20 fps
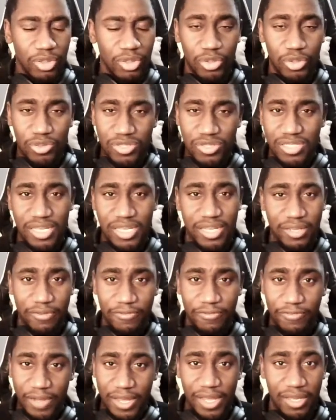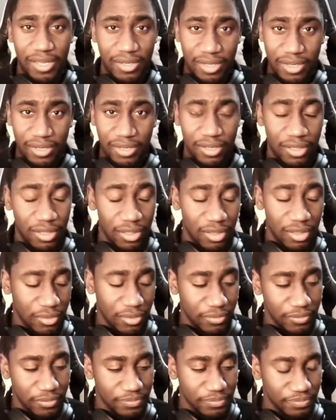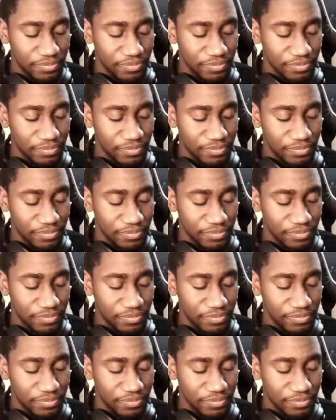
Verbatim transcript: you seen fighting in the um,